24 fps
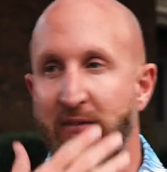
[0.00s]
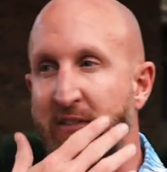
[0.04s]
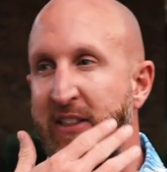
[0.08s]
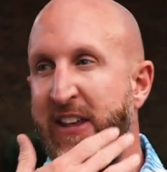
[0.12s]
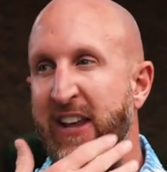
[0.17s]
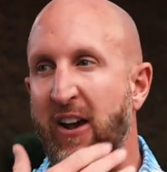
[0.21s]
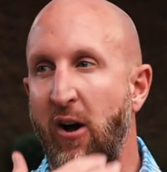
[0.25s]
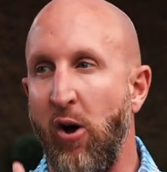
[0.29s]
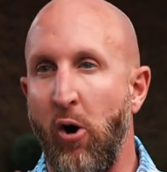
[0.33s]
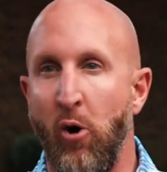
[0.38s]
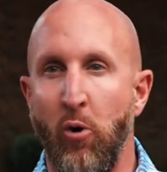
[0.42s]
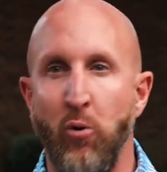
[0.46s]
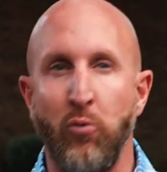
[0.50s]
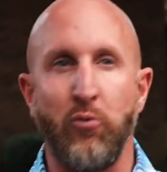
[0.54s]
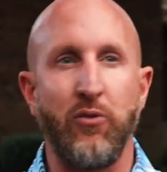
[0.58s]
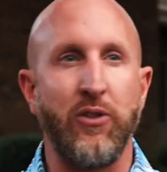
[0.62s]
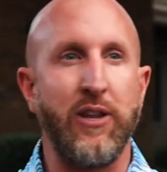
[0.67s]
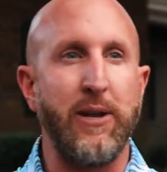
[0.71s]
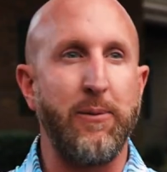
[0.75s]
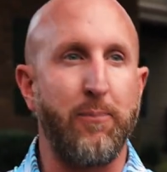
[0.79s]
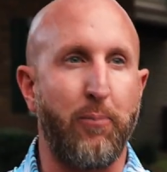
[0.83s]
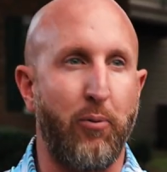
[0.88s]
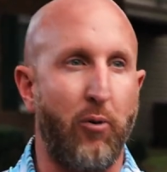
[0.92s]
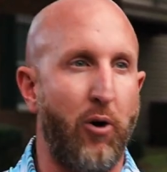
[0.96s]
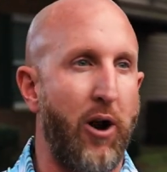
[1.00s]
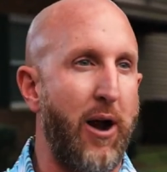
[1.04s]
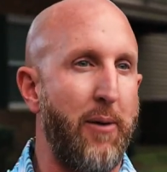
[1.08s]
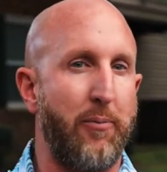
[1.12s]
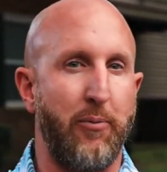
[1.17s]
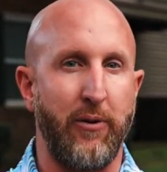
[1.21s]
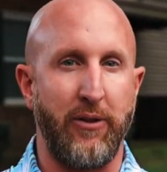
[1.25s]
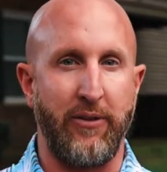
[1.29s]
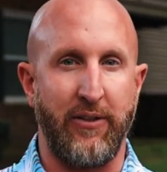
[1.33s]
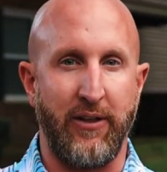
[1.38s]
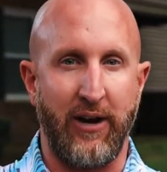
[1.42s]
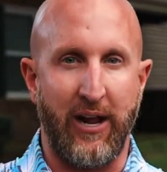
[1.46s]
The only
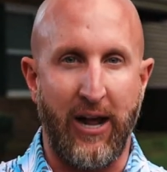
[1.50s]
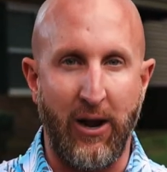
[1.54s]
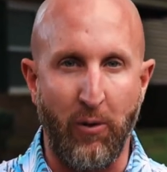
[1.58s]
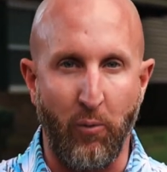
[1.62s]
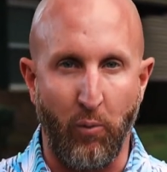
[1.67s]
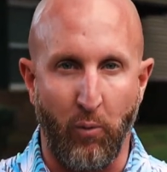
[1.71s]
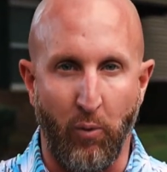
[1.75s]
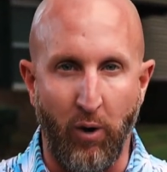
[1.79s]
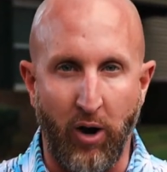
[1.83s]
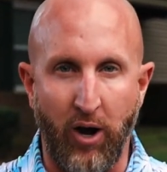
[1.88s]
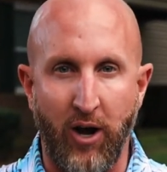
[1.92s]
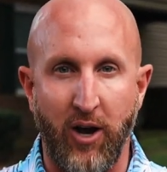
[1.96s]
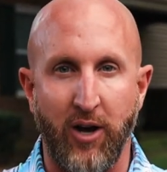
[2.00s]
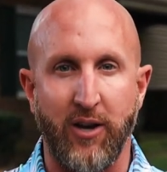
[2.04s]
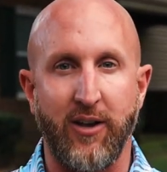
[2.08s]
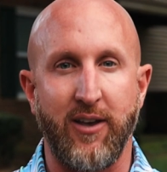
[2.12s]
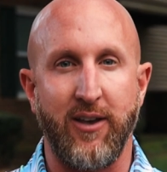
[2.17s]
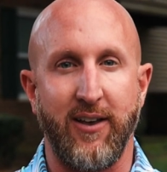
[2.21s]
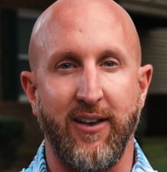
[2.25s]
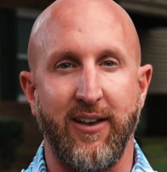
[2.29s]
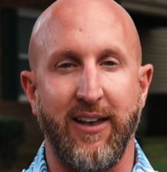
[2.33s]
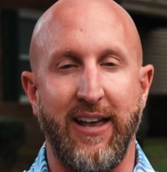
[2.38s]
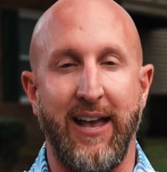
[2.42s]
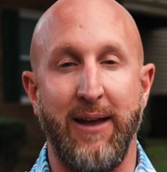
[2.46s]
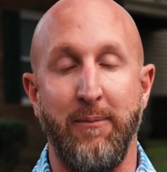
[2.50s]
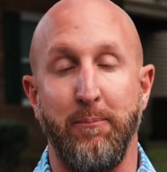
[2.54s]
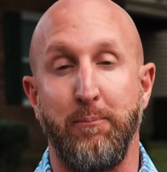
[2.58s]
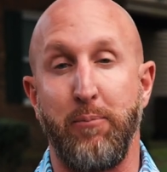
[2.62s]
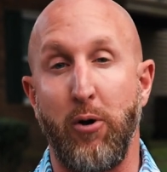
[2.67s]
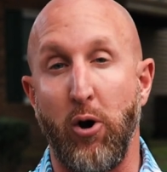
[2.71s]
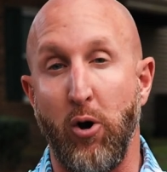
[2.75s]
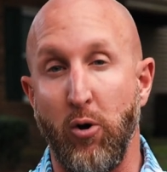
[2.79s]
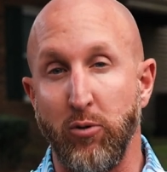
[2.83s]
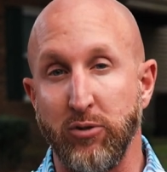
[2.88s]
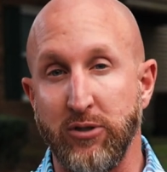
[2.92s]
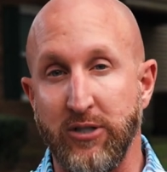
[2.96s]
property that I walk and
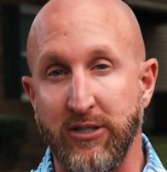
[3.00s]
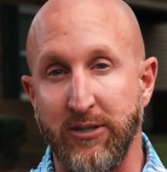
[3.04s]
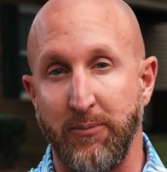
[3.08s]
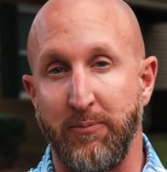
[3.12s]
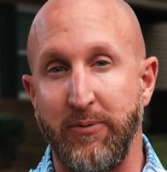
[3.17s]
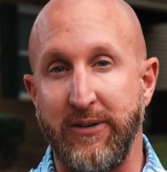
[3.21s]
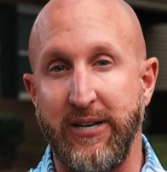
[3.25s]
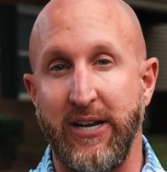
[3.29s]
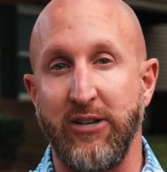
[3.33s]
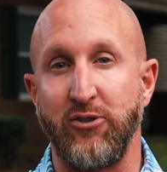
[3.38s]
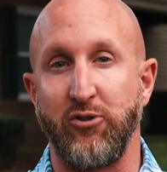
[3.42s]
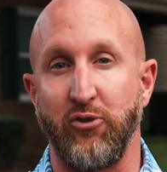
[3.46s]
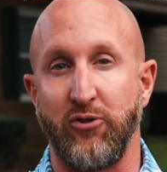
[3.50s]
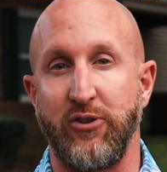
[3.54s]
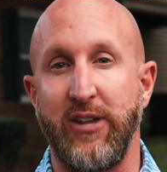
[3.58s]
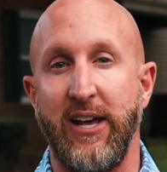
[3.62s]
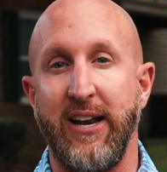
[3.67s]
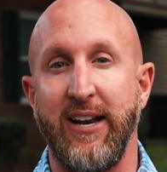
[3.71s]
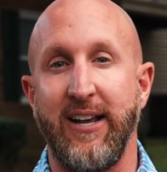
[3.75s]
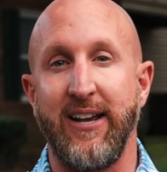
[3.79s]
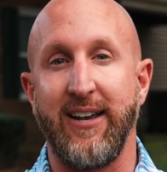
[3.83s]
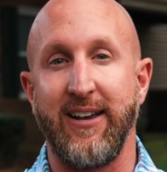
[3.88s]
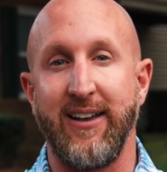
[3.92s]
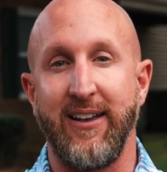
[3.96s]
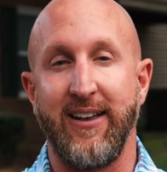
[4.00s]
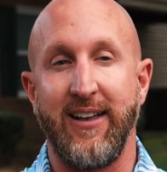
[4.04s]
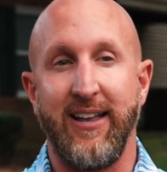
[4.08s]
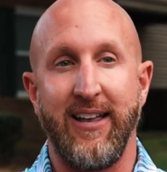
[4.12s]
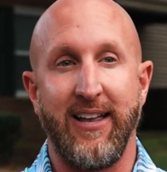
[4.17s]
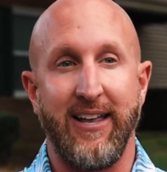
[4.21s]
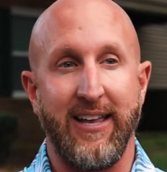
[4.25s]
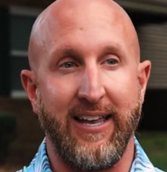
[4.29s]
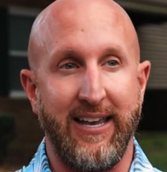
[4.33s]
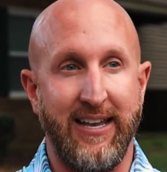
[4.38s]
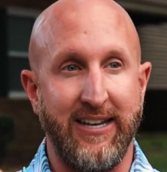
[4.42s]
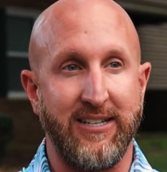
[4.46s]
pose as a potential tenant
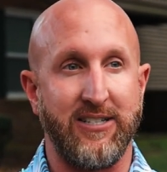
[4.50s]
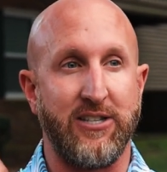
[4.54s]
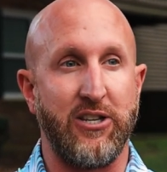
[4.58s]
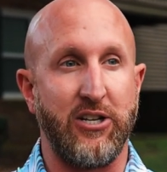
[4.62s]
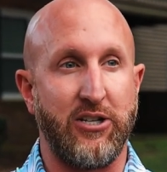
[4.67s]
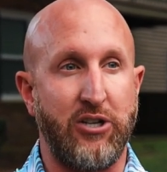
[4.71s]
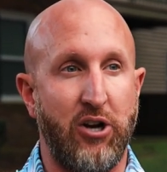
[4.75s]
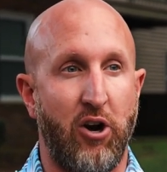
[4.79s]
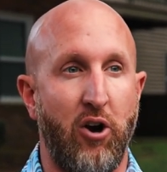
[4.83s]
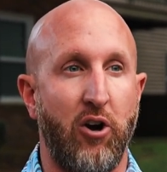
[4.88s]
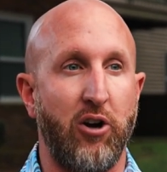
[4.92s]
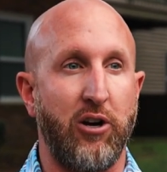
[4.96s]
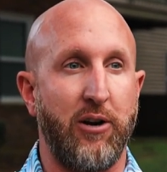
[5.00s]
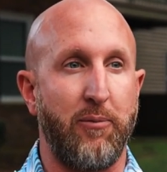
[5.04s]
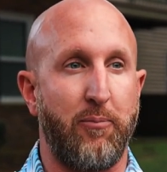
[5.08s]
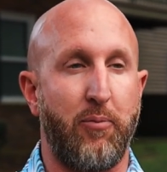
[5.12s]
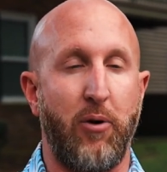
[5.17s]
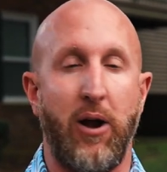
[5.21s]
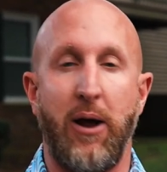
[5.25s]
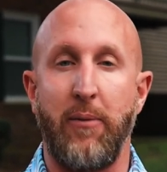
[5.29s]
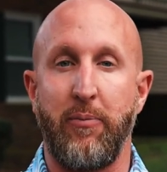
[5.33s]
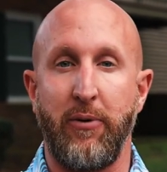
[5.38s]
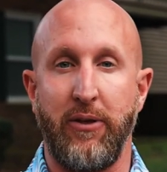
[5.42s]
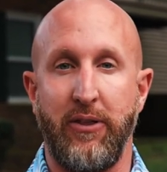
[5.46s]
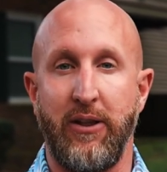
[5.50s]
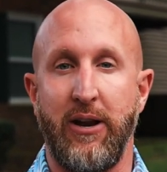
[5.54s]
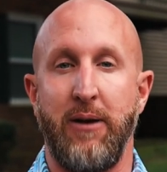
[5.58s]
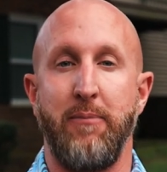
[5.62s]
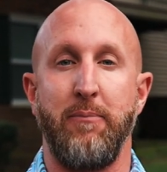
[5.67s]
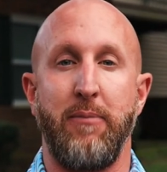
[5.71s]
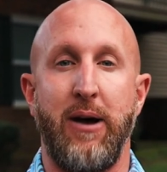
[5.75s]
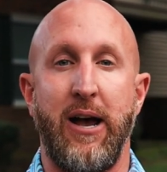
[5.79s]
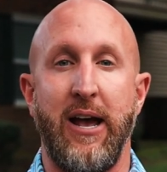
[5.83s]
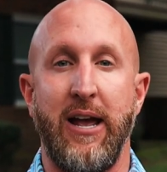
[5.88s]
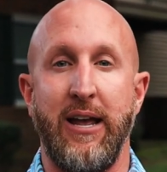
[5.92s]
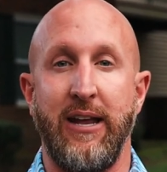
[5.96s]
is the target property that I'm
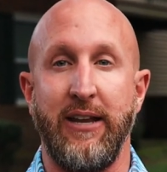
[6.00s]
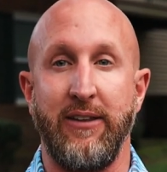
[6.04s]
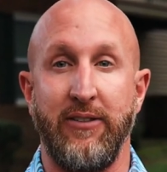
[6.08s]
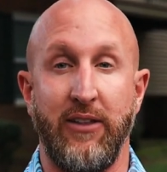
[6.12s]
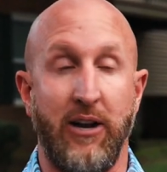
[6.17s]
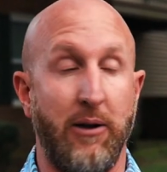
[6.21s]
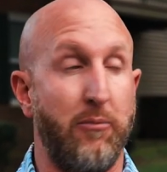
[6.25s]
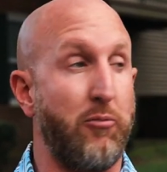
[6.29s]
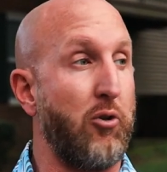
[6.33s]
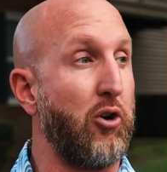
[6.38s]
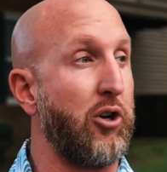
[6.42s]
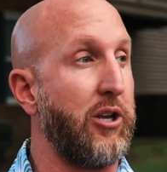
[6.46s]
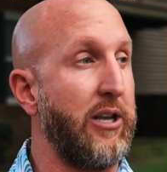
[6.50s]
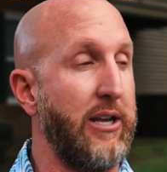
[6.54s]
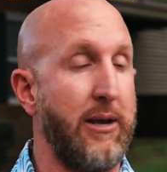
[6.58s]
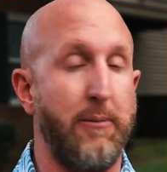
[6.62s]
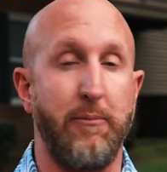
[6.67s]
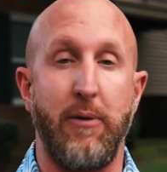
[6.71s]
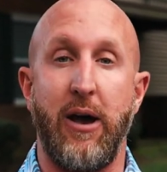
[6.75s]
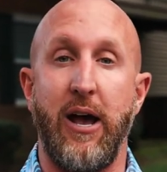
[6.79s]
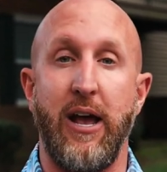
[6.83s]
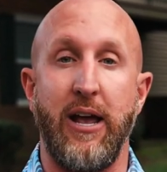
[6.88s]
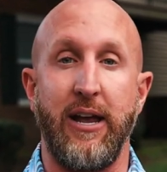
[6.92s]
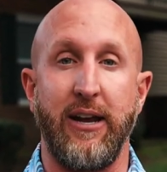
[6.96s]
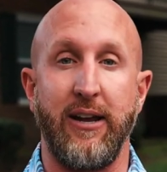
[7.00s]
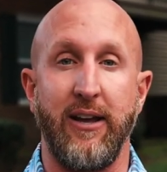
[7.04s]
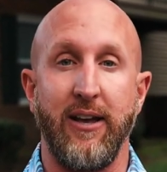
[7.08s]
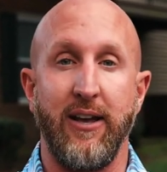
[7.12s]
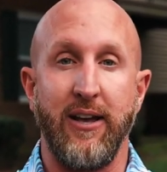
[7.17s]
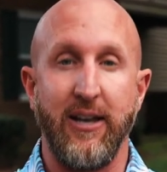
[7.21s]
buying, that I'm looking at buying.